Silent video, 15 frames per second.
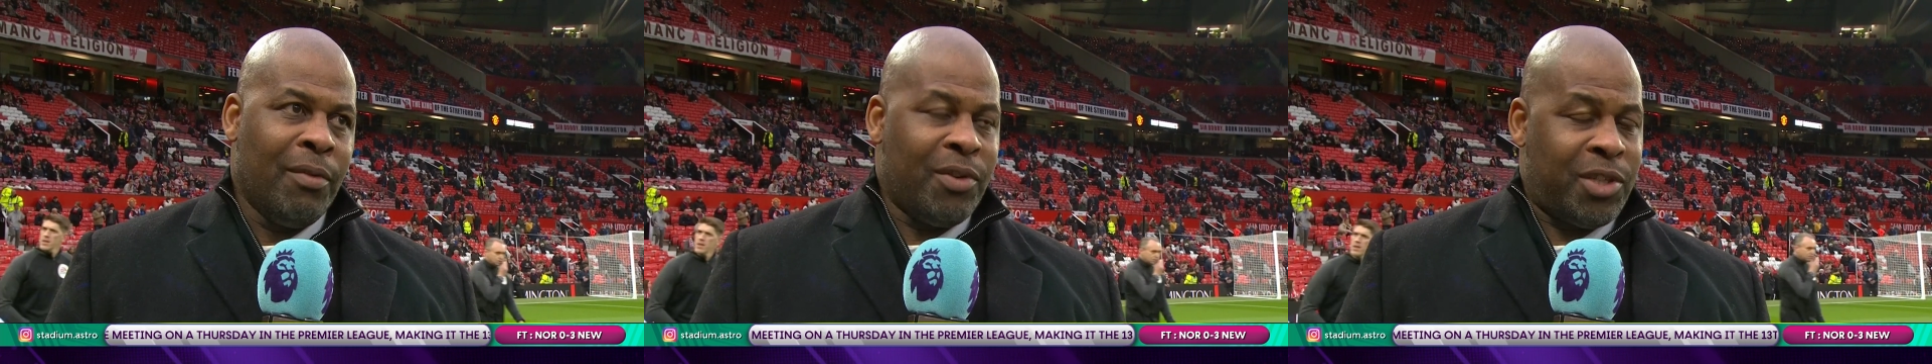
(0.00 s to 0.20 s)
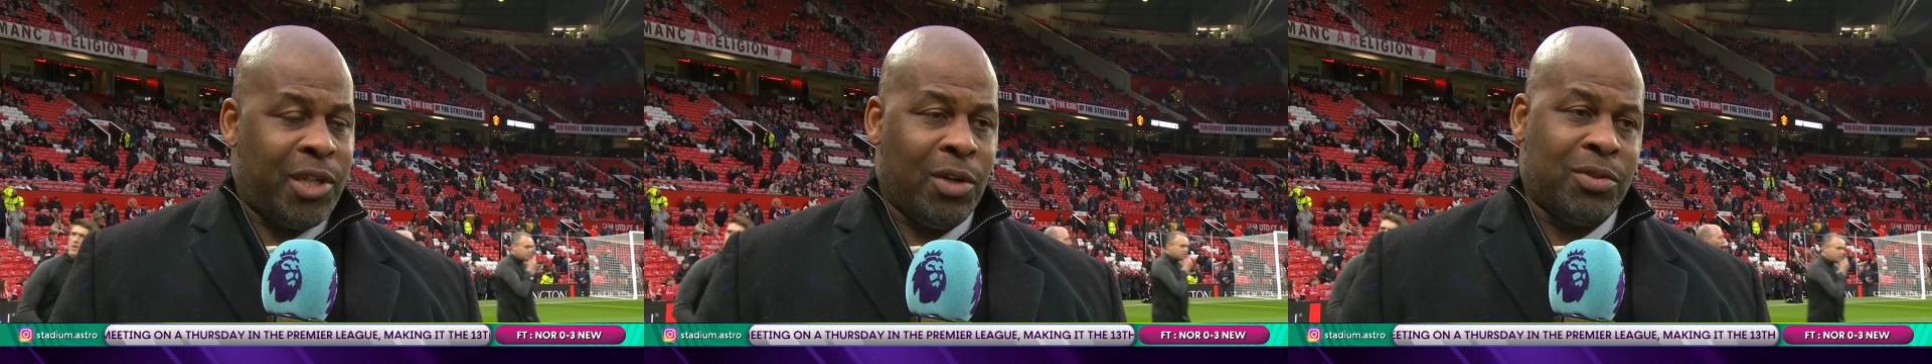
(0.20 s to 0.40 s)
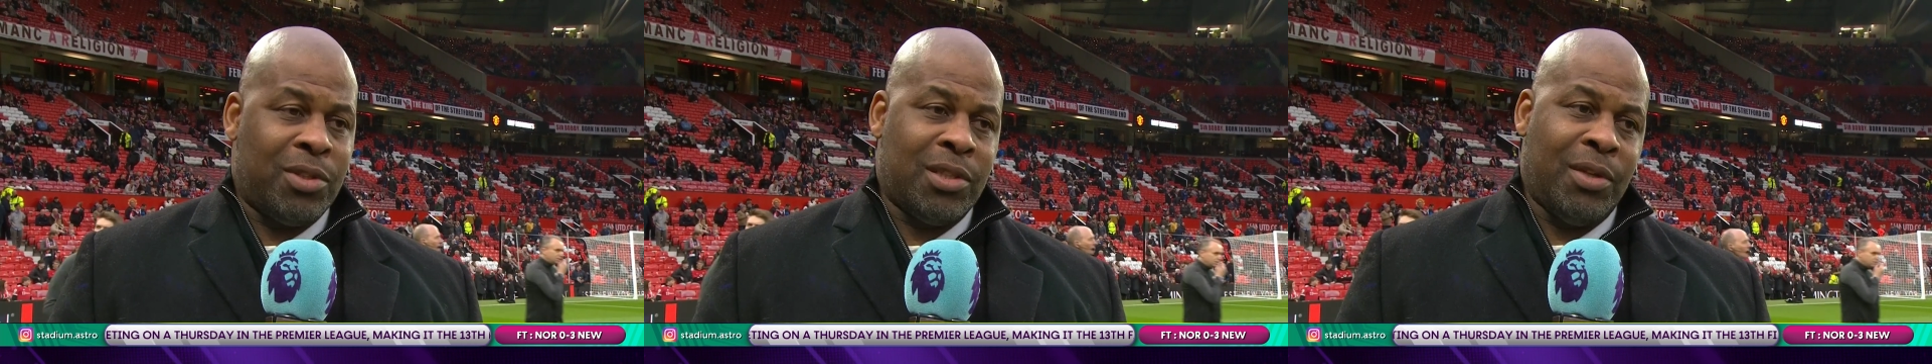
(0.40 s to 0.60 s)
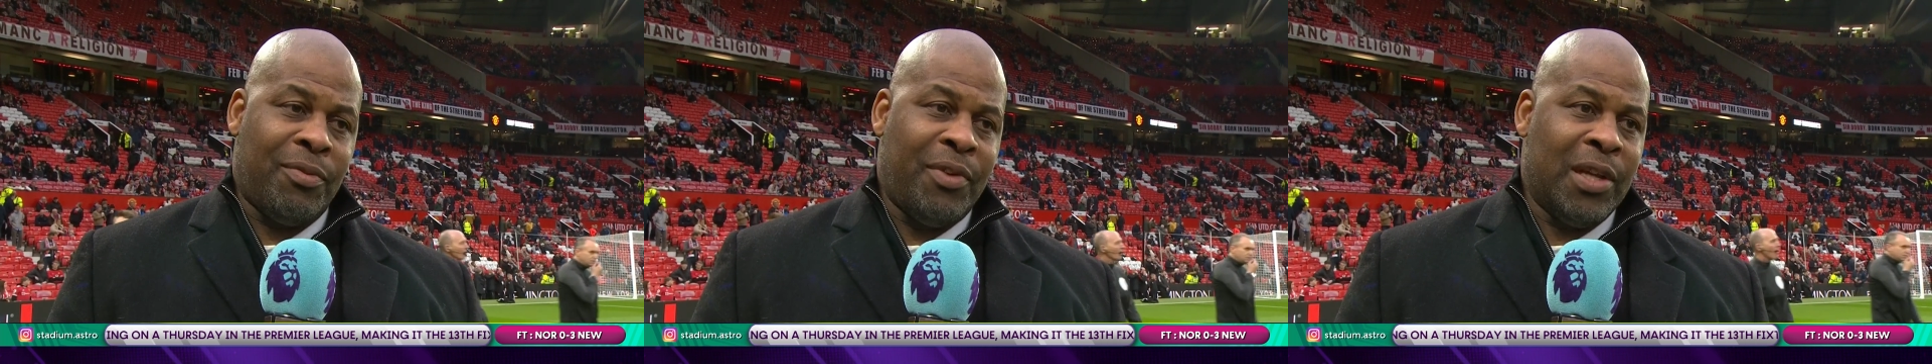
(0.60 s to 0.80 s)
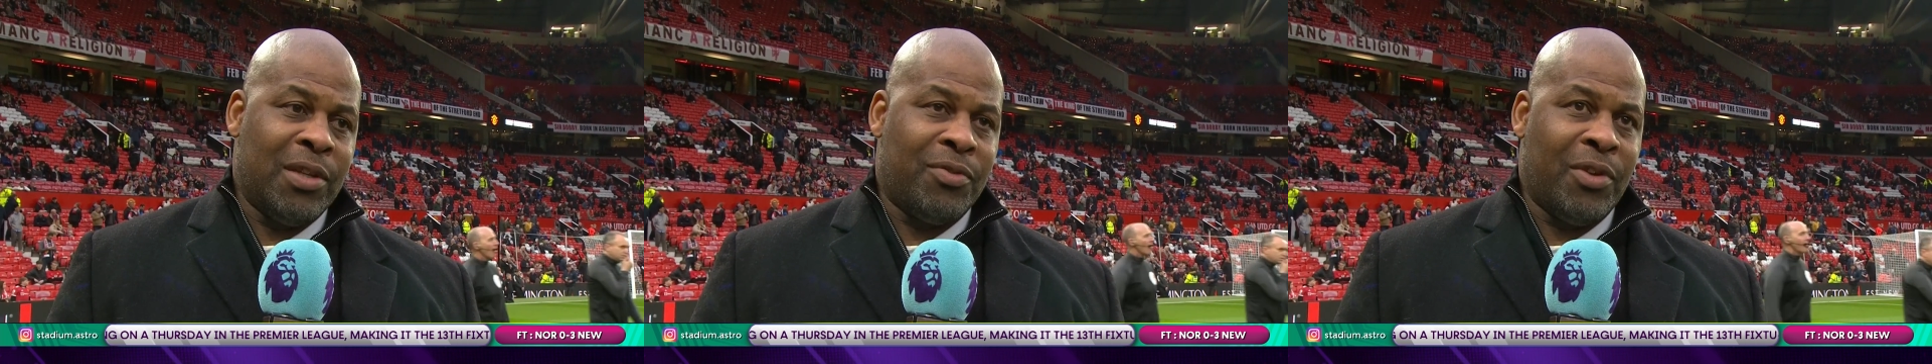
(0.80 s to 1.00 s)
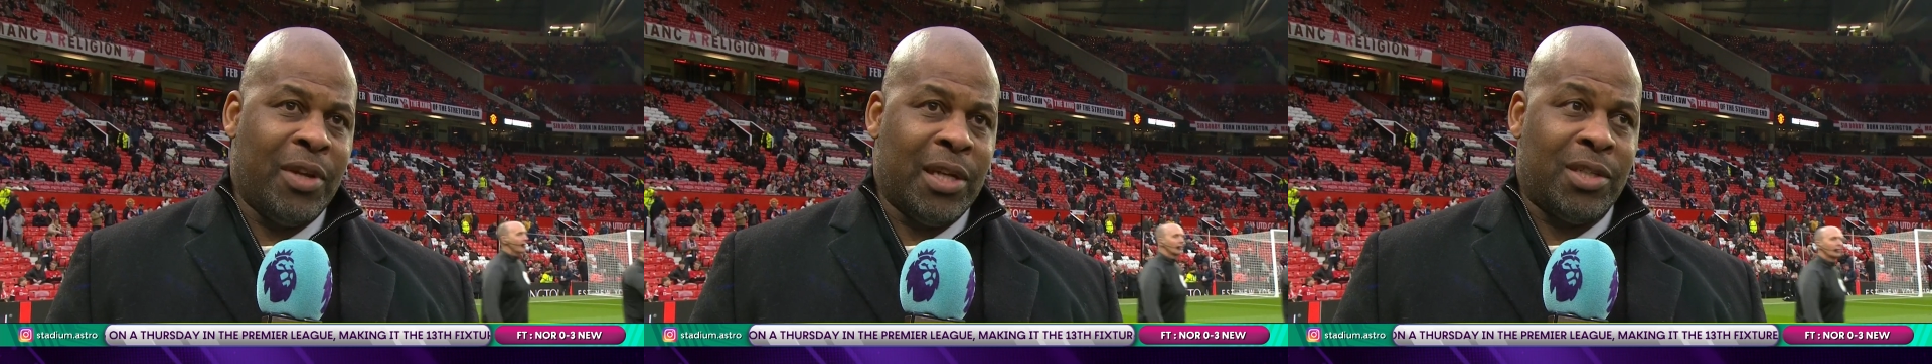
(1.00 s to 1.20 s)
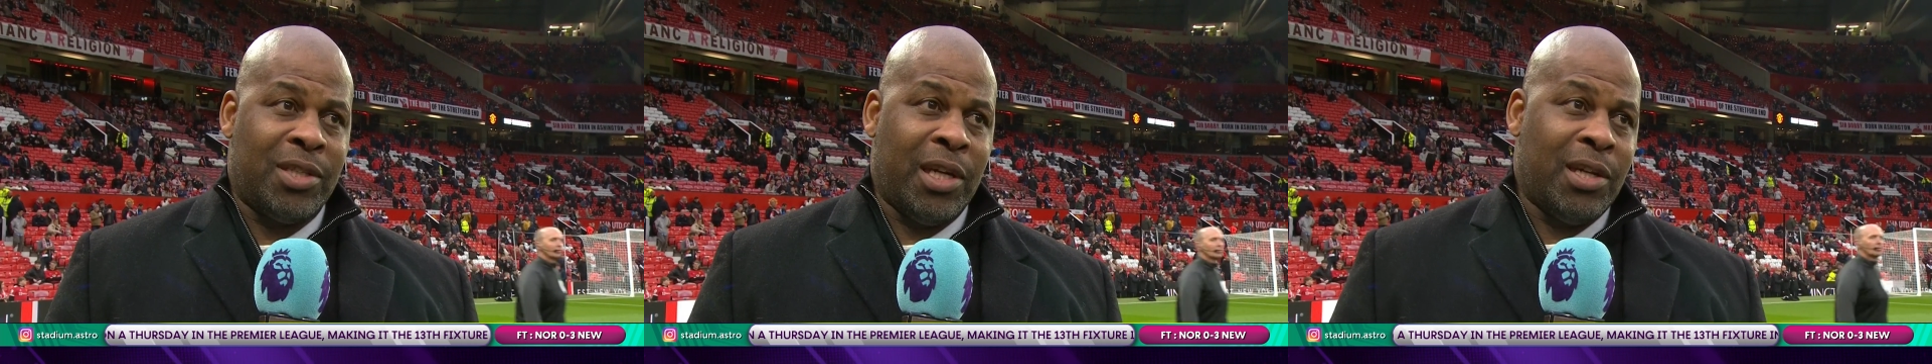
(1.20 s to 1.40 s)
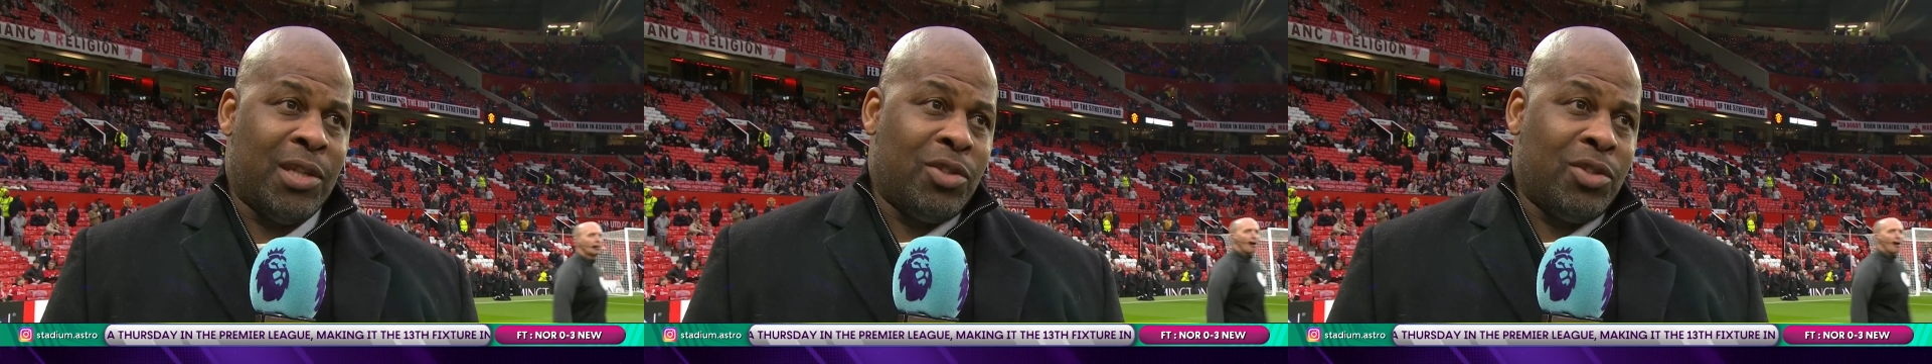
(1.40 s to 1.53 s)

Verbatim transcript: for Chelsea's defence for next year.